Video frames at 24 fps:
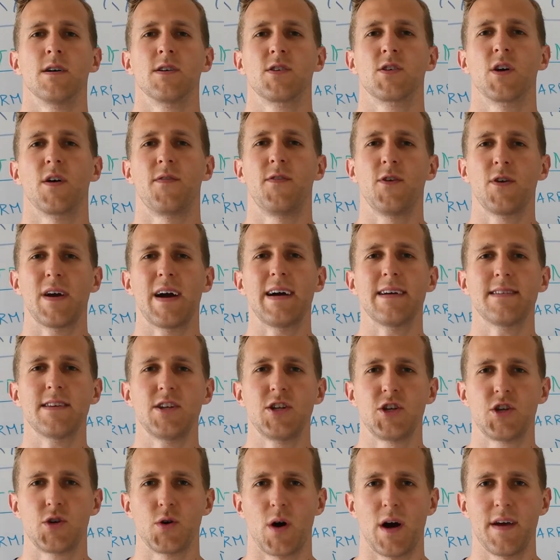So if you guys
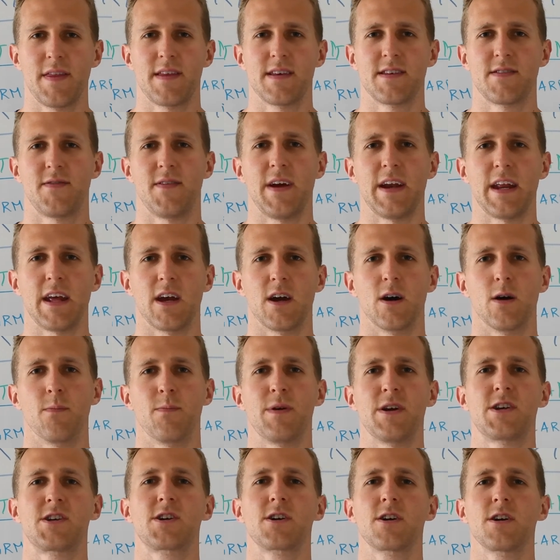enjoyed this video,
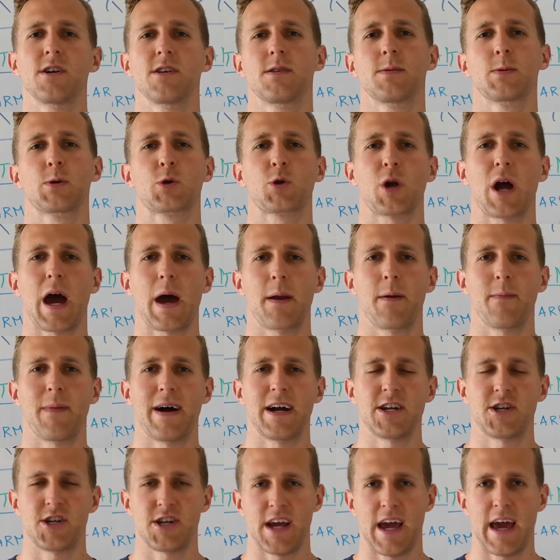be sure to subscribe to
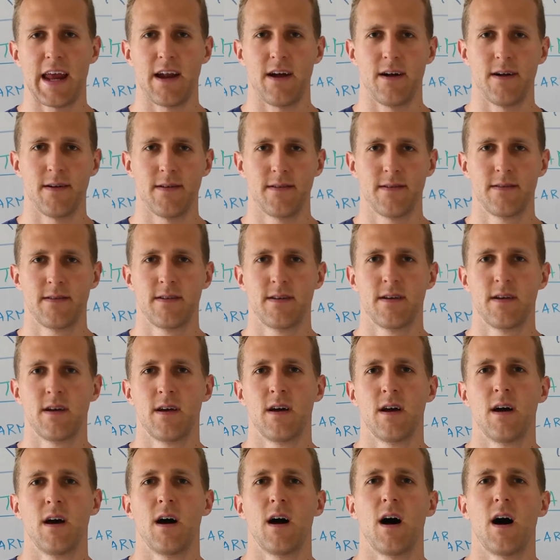my channel.
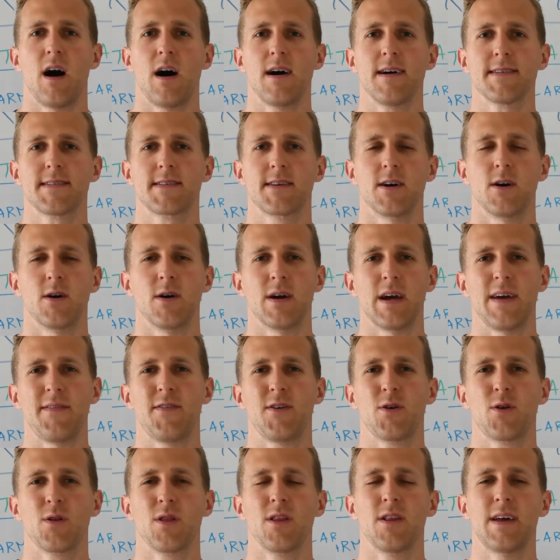Also, if
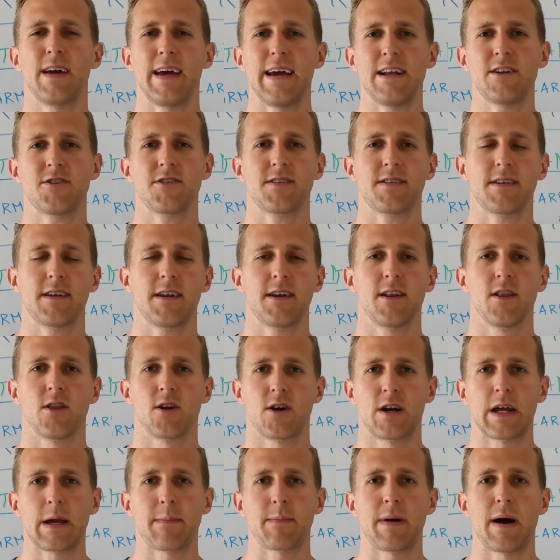you're interested in
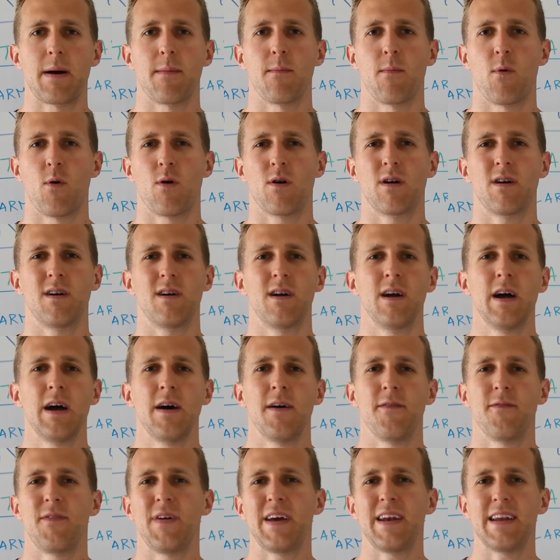learning about more
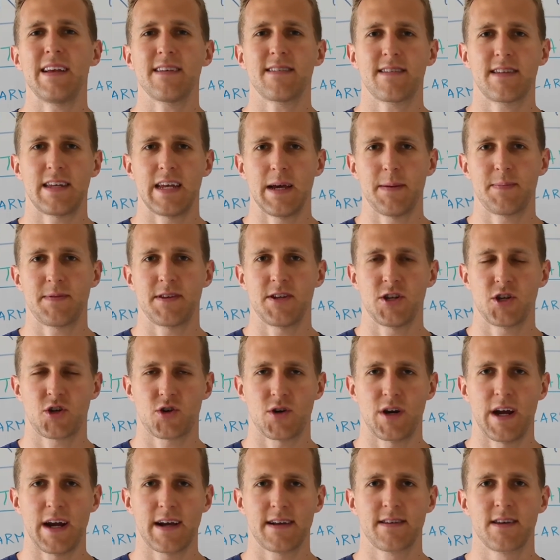fitness tips and
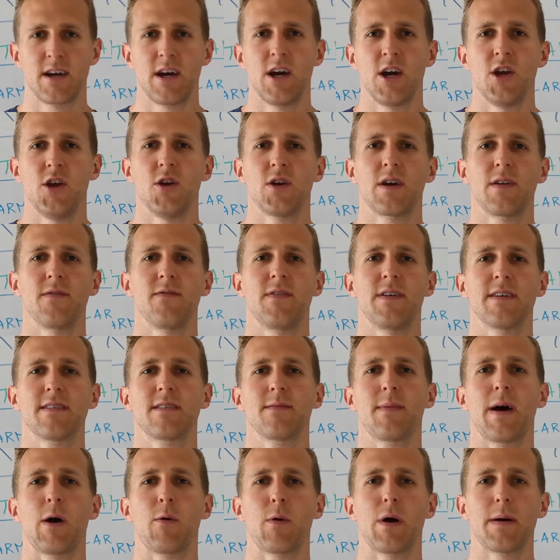tricks, you can
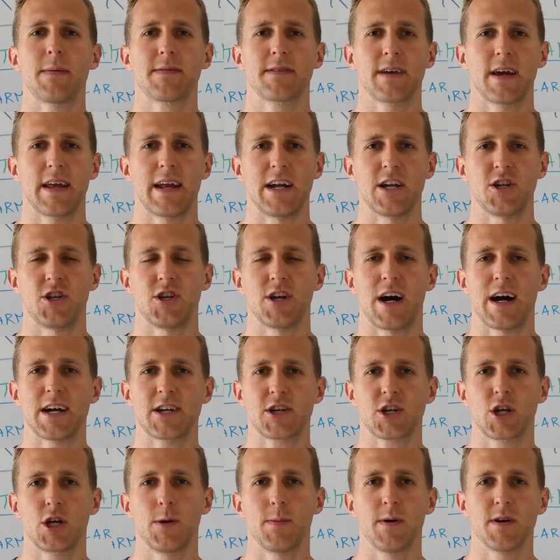visit my website at
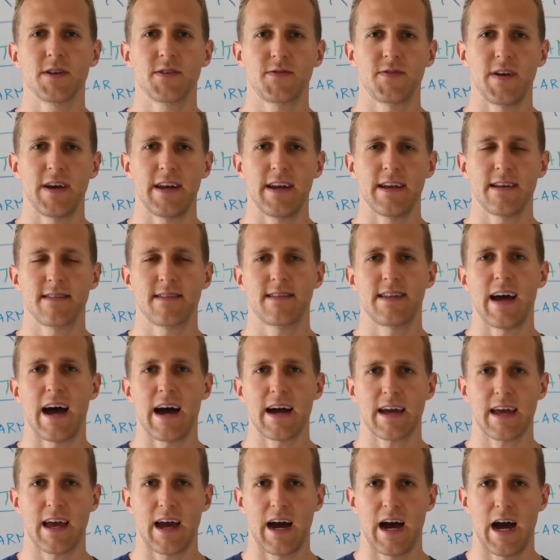
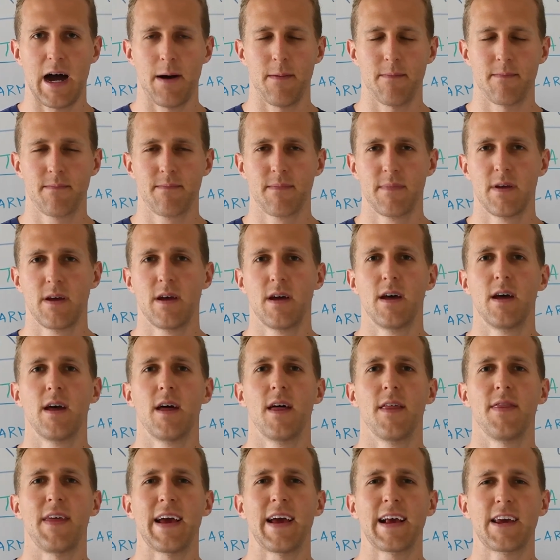joshkumosfitness.com.
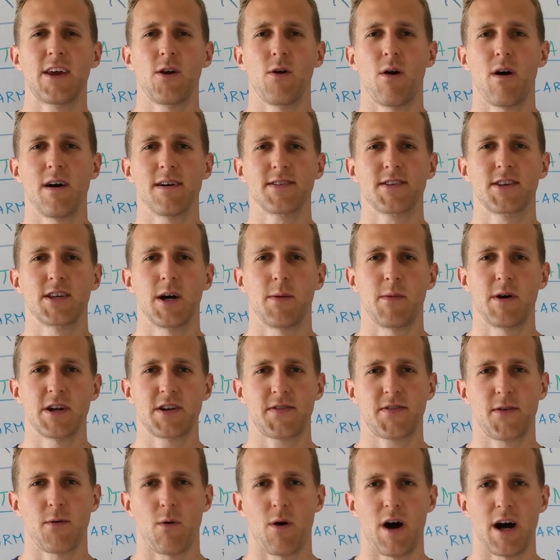Thank you all so much
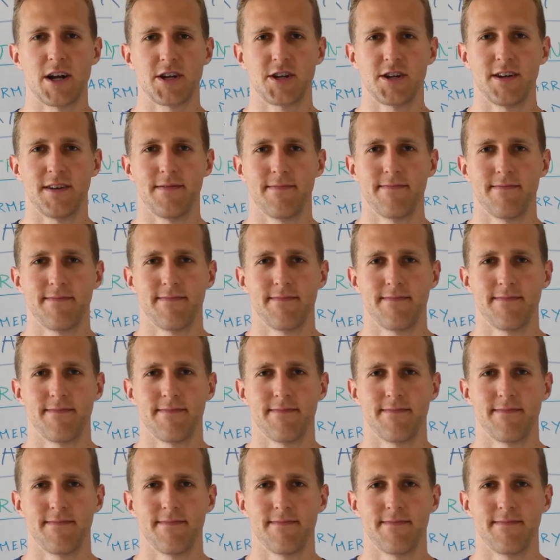for watching.